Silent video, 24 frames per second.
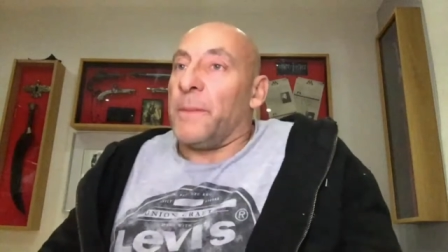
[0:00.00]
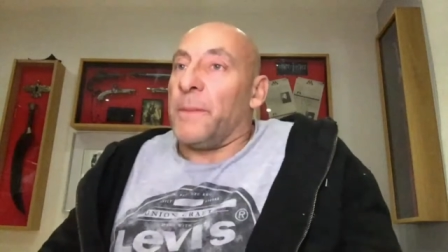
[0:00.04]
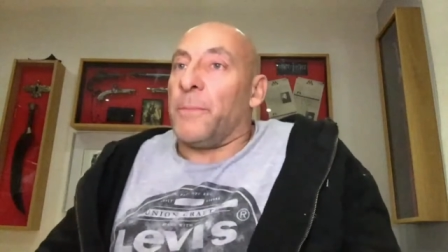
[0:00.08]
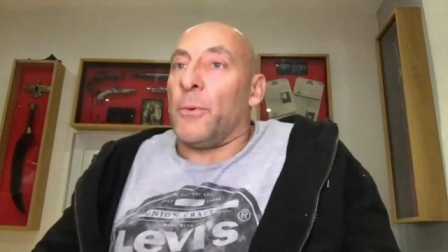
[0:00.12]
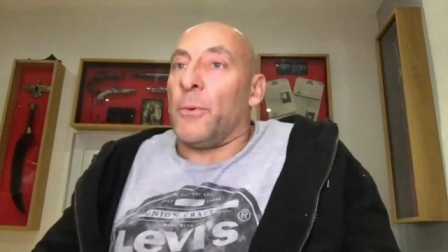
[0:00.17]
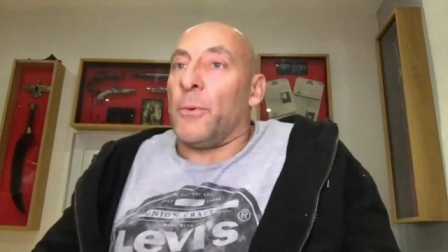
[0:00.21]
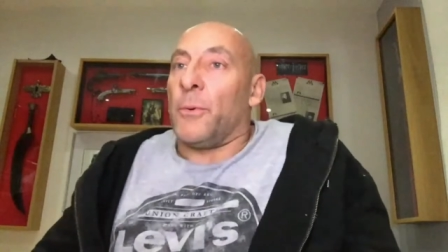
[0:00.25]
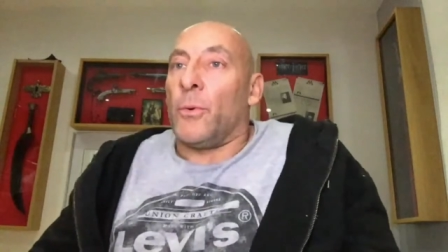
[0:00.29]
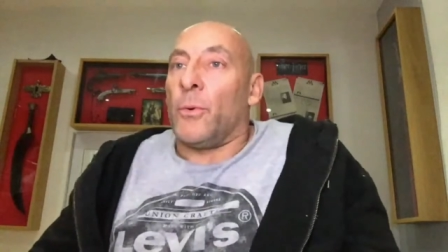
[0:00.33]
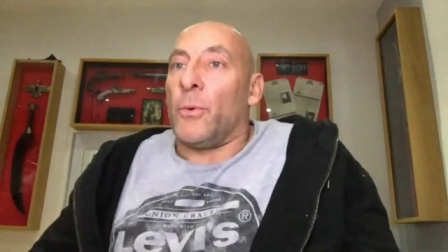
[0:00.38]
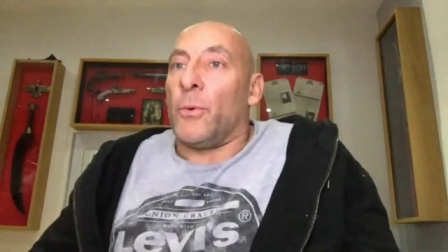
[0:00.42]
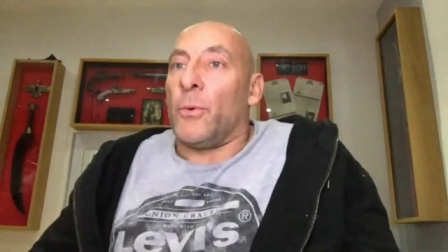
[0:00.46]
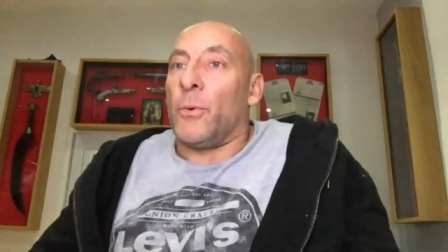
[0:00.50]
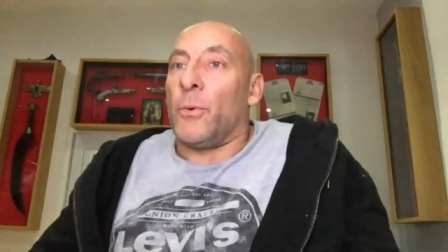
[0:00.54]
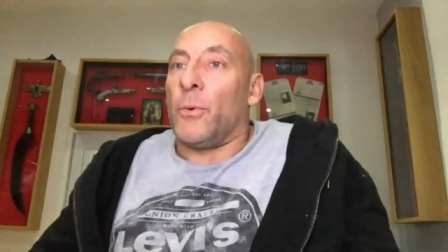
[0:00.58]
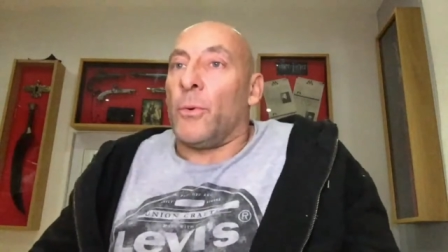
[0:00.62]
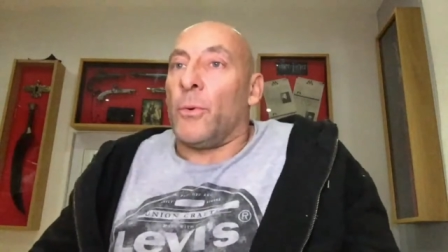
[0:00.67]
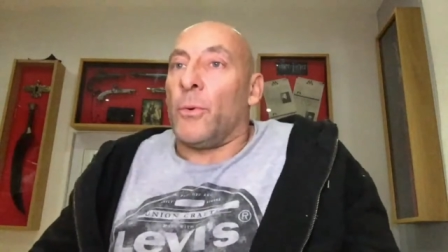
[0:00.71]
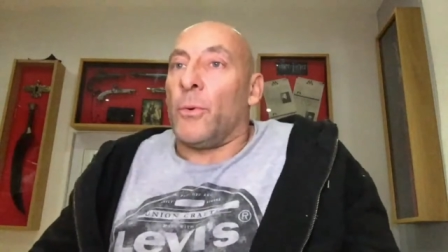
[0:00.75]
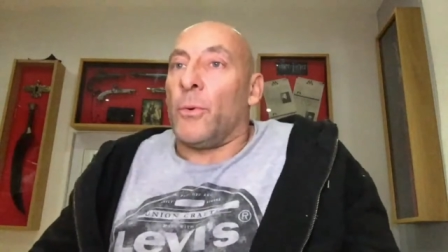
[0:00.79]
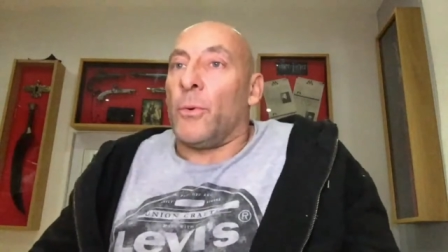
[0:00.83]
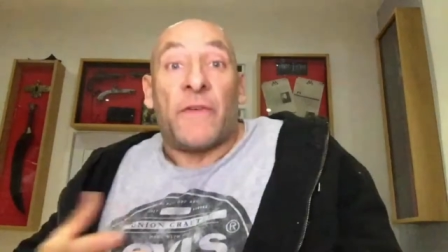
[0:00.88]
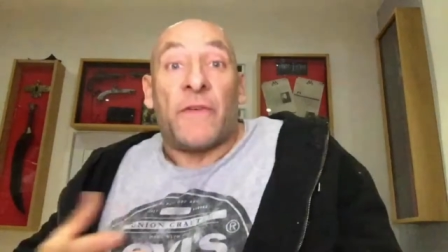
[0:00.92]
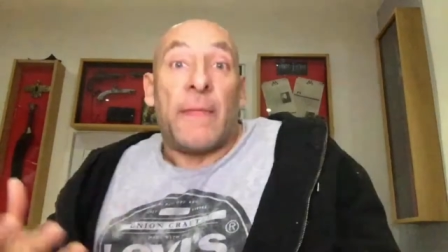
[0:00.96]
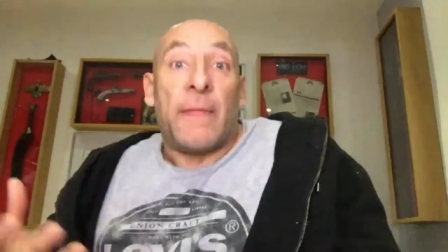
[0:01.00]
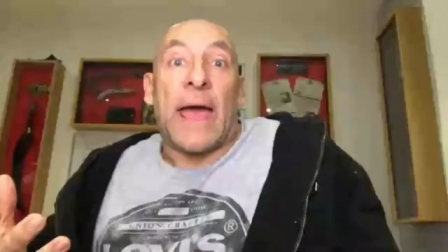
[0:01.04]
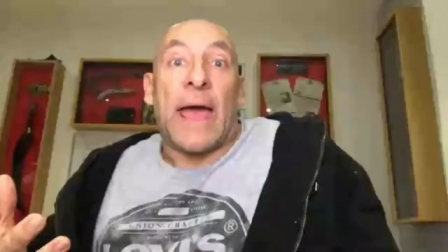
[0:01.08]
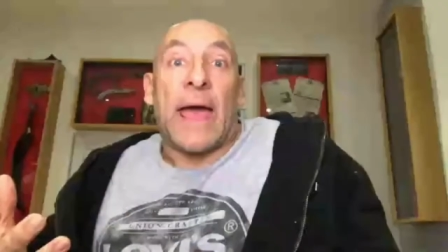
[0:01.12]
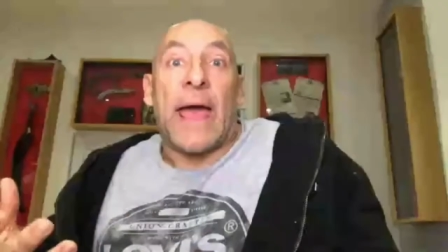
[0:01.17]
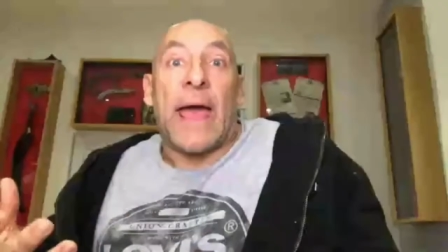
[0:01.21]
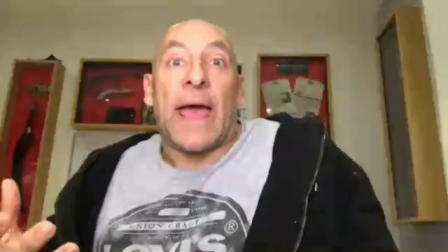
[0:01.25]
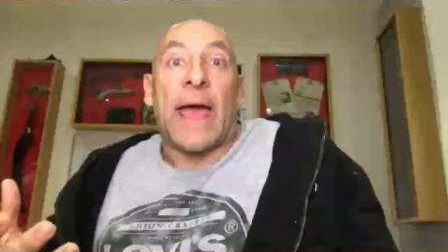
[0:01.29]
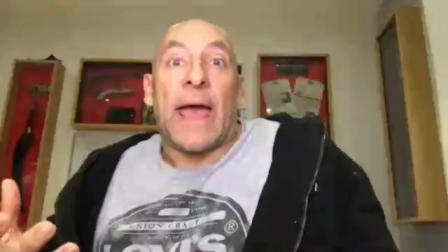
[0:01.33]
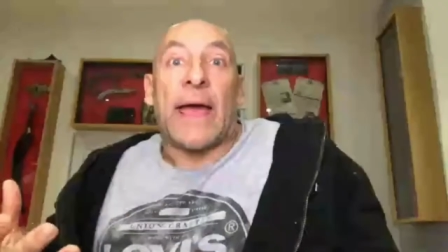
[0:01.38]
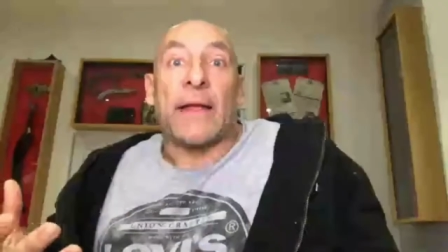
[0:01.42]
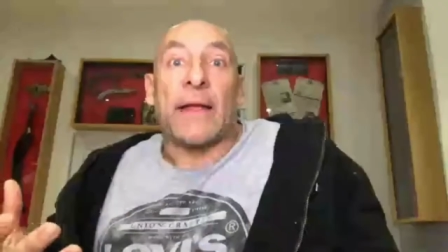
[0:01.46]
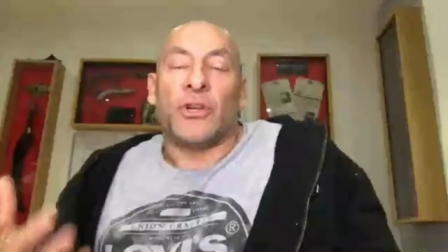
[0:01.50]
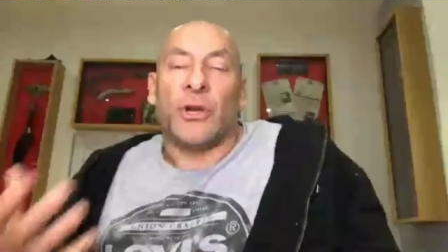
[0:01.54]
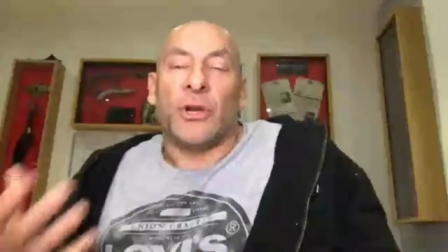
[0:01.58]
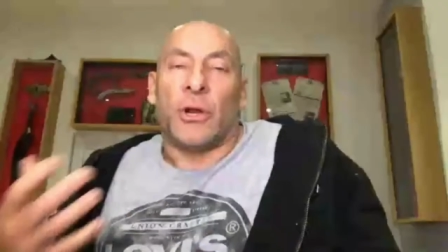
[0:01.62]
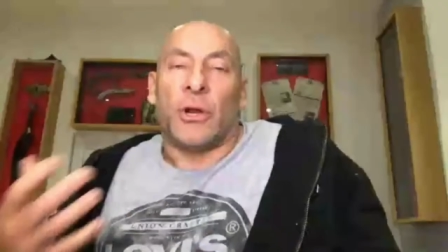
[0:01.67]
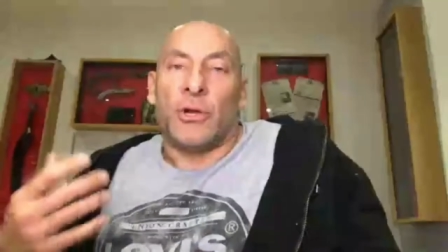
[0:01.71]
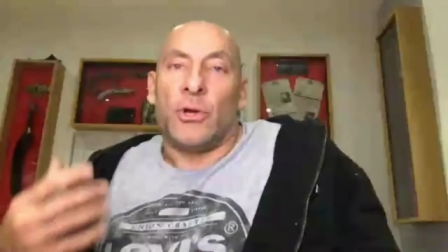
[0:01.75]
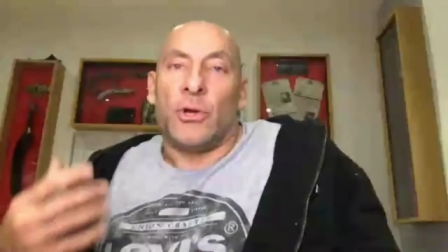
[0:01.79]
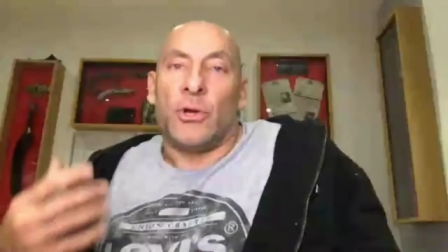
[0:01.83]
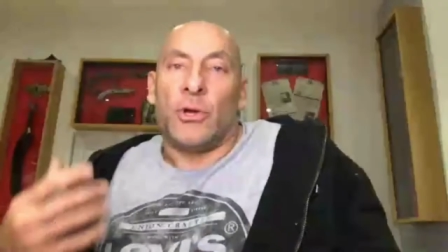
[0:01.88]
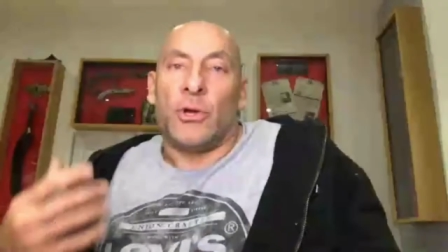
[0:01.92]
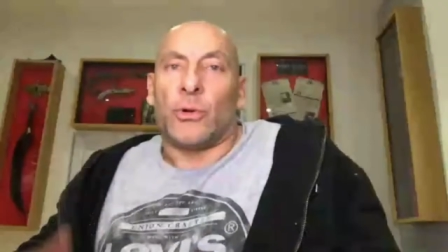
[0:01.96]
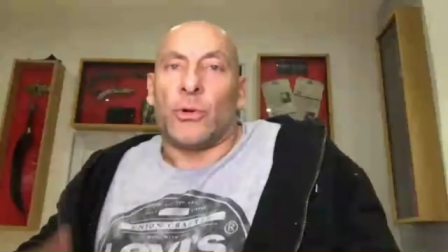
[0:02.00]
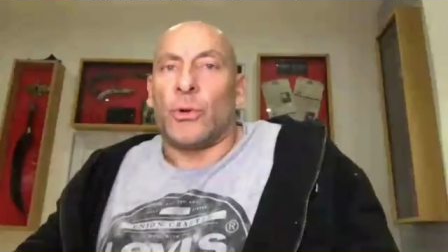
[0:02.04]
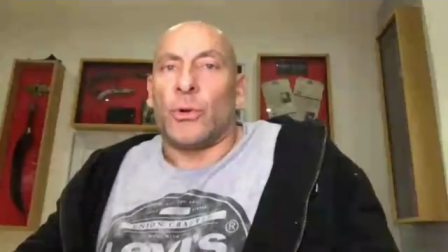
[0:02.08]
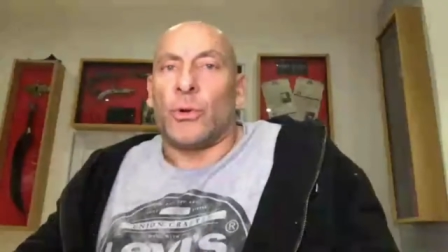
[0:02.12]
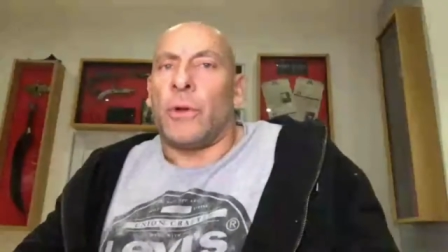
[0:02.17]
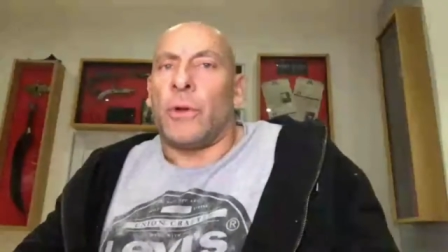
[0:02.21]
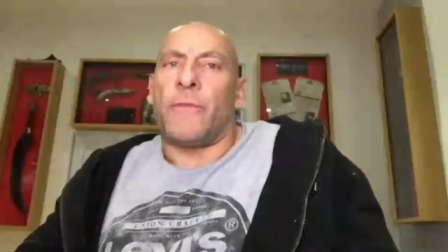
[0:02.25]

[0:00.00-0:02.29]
people, your life in their hands.